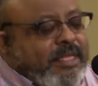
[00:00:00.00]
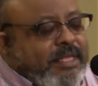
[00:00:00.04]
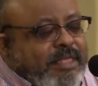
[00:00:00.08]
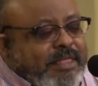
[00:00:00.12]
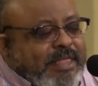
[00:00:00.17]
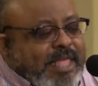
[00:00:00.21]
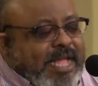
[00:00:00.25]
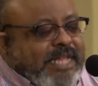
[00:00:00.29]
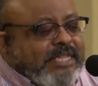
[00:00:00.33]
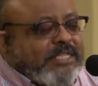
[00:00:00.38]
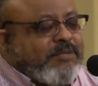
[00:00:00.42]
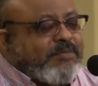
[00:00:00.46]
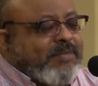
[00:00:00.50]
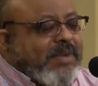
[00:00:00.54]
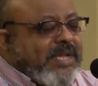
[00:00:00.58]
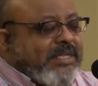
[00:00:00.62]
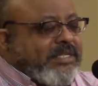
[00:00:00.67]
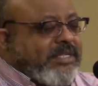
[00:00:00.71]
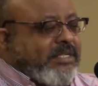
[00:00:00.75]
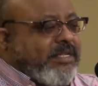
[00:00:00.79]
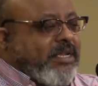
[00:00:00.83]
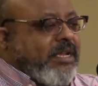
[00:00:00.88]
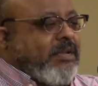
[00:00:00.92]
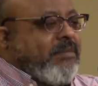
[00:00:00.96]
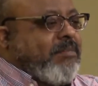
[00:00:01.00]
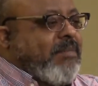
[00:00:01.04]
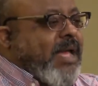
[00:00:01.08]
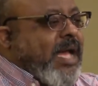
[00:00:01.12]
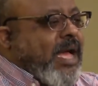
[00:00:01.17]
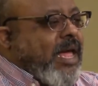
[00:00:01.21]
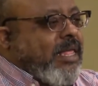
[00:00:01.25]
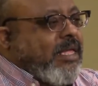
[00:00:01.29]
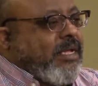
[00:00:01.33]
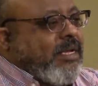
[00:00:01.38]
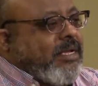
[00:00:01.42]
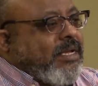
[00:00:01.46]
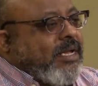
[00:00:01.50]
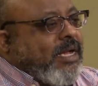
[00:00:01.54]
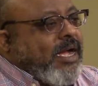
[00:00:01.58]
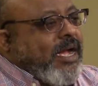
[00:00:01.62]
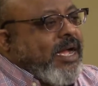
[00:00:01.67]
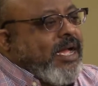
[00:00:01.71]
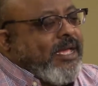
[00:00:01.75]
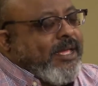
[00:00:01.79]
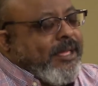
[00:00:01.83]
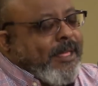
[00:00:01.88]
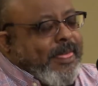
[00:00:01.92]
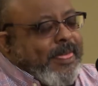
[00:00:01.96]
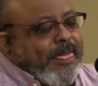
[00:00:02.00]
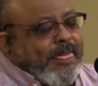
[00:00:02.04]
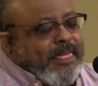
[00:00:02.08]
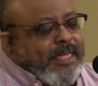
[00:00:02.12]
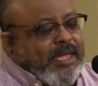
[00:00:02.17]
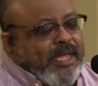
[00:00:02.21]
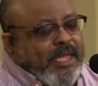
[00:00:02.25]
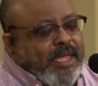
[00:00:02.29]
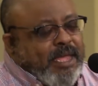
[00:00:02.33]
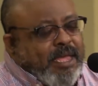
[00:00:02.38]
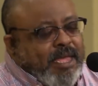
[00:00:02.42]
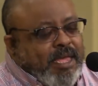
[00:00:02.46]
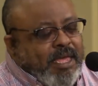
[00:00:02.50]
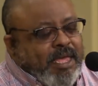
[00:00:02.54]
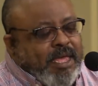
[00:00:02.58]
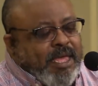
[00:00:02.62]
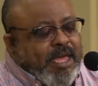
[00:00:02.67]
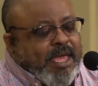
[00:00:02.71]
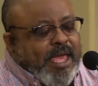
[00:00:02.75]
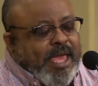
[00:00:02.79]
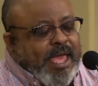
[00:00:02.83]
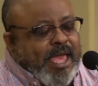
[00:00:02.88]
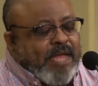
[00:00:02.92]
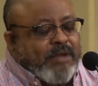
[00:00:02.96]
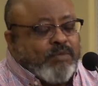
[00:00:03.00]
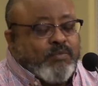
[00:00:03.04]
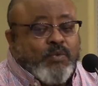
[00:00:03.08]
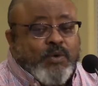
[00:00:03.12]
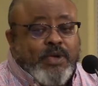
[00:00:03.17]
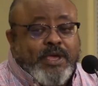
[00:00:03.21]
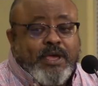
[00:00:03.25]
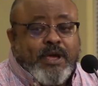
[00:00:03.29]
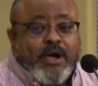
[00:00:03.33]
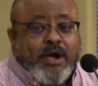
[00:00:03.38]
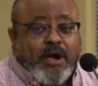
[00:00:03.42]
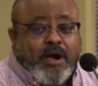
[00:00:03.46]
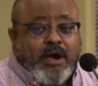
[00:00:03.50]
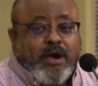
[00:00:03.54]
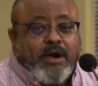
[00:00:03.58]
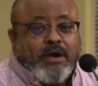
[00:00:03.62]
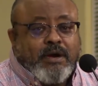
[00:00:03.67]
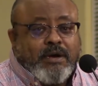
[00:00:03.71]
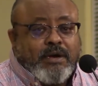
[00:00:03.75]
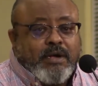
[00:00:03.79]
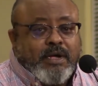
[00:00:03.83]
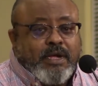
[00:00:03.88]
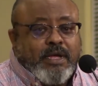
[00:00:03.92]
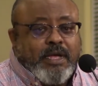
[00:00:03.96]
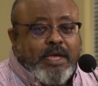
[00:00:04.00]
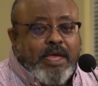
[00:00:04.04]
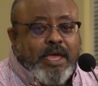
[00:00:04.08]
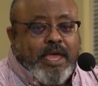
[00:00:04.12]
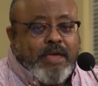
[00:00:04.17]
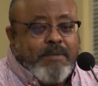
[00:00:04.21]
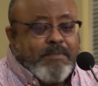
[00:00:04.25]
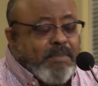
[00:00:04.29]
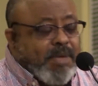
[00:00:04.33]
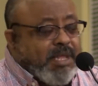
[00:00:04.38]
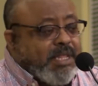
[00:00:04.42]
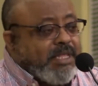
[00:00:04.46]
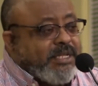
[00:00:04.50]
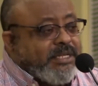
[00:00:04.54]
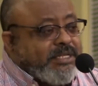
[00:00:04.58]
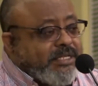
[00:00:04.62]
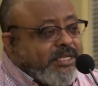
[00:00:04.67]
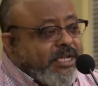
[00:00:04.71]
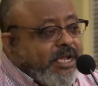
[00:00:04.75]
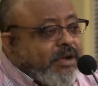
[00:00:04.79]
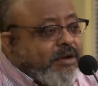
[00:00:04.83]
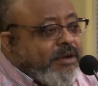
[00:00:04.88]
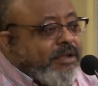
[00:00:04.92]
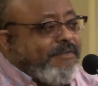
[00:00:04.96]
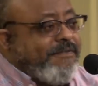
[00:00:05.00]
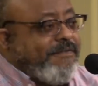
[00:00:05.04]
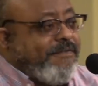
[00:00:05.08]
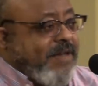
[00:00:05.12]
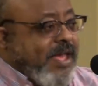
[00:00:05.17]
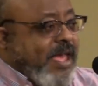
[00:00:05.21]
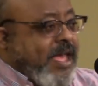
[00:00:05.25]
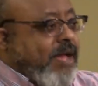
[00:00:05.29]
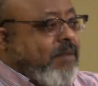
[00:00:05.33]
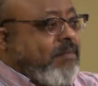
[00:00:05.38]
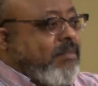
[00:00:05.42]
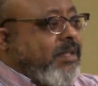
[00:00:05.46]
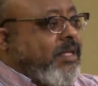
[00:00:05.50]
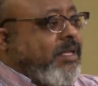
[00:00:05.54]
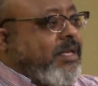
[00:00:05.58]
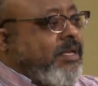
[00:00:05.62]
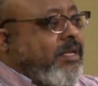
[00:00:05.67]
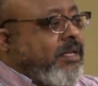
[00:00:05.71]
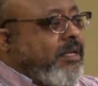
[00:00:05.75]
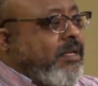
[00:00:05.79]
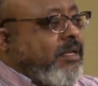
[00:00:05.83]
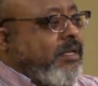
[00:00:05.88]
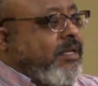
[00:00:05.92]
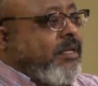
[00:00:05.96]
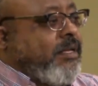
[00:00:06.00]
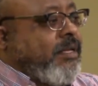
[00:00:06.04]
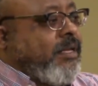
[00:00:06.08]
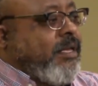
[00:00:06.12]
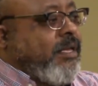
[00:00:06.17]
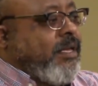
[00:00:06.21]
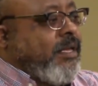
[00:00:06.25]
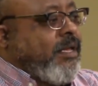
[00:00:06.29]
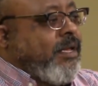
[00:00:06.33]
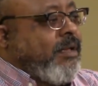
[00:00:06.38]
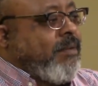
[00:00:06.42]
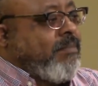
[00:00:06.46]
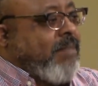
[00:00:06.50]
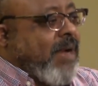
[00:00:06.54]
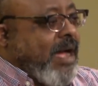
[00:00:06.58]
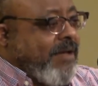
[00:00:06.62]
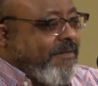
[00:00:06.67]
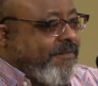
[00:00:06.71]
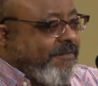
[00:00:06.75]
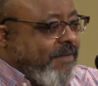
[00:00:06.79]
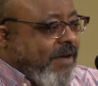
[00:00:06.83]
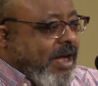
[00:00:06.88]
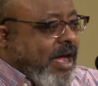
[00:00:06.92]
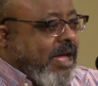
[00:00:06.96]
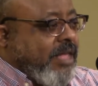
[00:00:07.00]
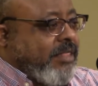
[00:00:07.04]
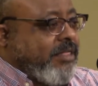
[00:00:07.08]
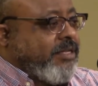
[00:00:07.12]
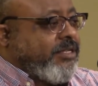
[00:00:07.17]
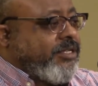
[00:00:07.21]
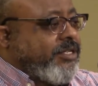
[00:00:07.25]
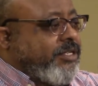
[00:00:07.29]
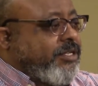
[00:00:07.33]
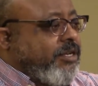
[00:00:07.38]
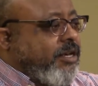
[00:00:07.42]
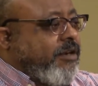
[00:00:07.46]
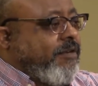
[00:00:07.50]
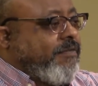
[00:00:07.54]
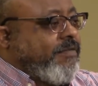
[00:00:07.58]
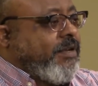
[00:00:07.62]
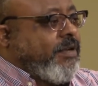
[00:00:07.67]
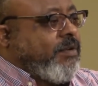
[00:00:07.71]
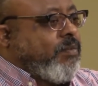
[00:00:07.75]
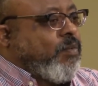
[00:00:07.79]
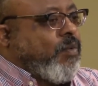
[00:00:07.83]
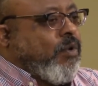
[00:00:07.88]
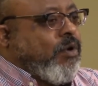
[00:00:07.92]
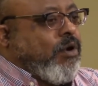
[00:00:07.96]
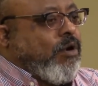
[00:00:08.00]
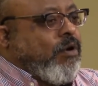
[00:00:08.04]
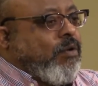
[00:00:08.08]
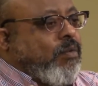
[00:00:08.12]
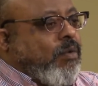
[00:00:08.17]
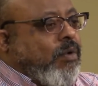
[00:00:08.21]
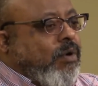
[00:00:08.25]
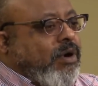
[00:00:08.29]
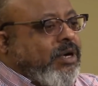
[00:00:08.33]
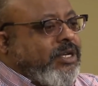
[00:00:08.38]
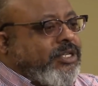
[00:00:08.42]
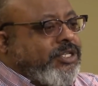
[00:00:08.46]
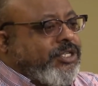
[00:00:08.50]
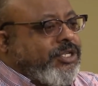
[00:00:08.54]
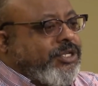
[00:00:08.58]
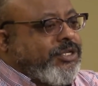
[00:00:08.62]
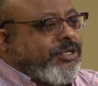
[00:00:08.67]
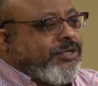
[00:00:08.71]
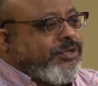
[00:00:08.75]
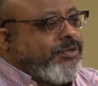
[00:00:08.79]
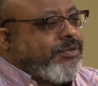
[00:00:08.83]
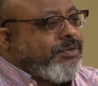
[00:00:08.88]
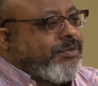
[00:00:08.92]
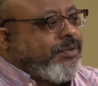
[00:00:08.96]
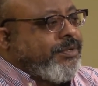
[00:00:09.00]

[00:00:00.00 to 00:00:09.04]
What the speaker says: That's my son Malachi. And we are a military family. My father served in World War II.